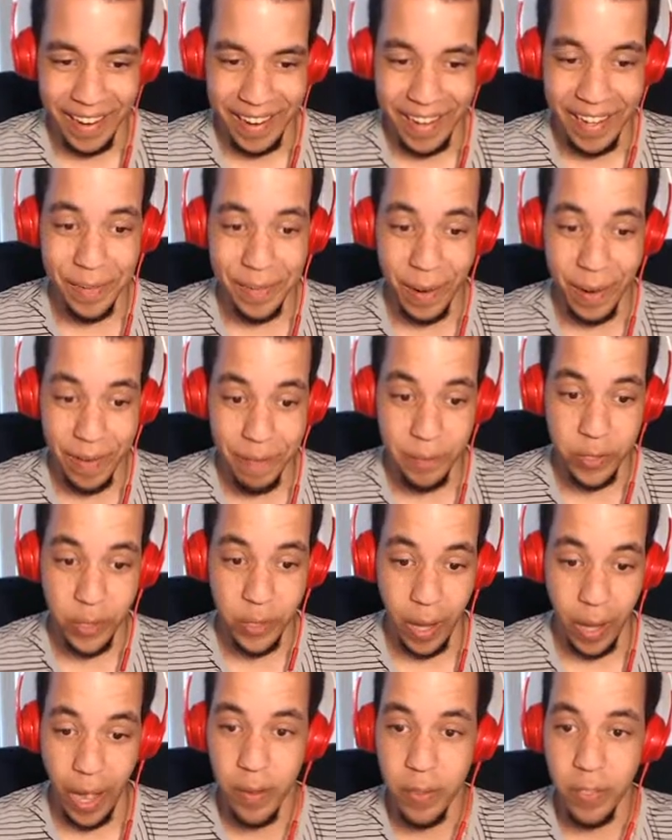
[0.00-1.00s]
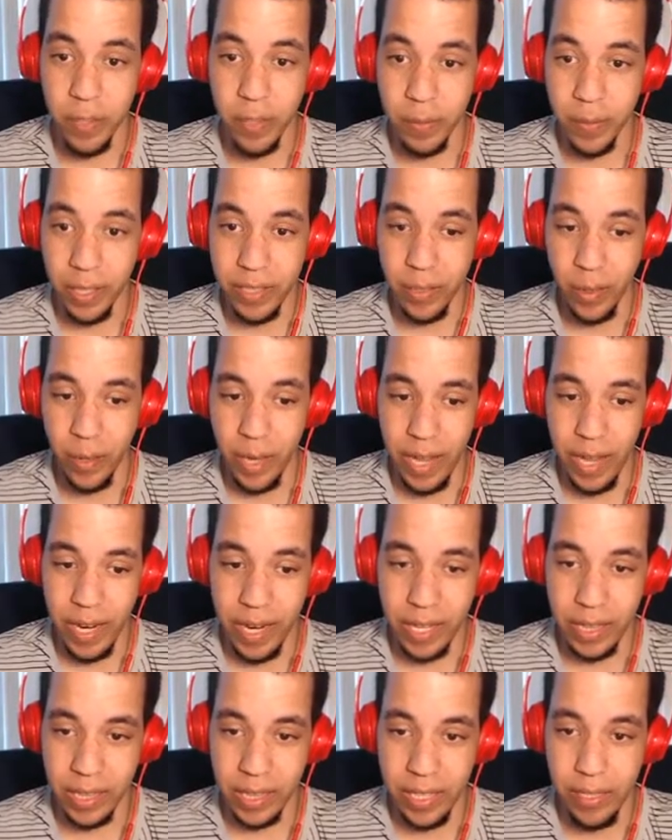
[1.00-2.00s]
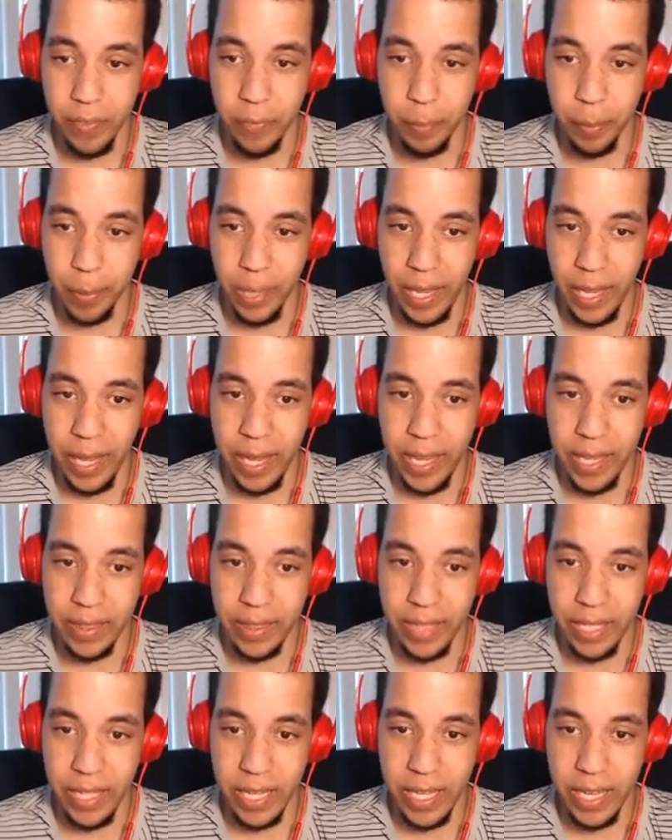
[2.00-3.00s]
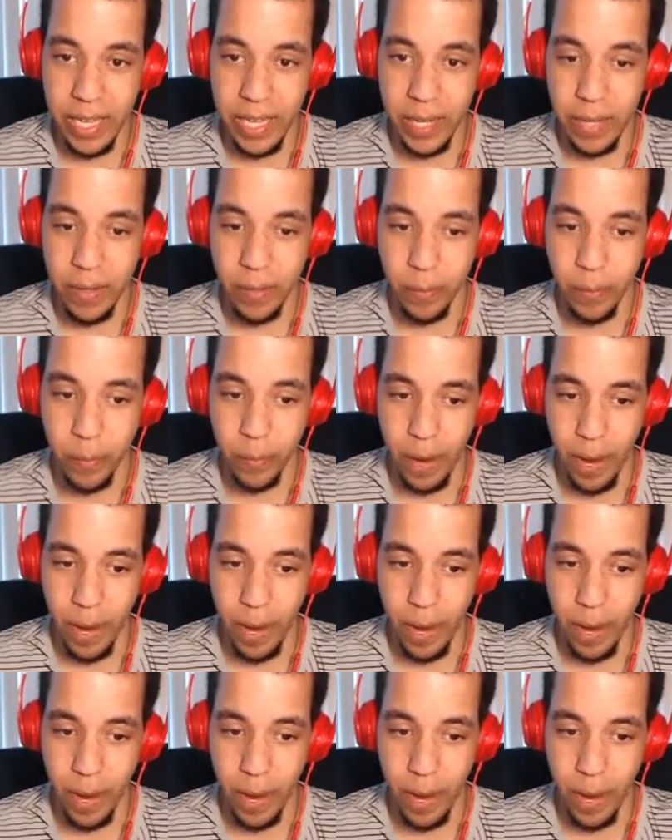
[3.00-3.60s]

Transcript: Alright, anyway. So Houndoom, let's go ahead and Leaf Blade the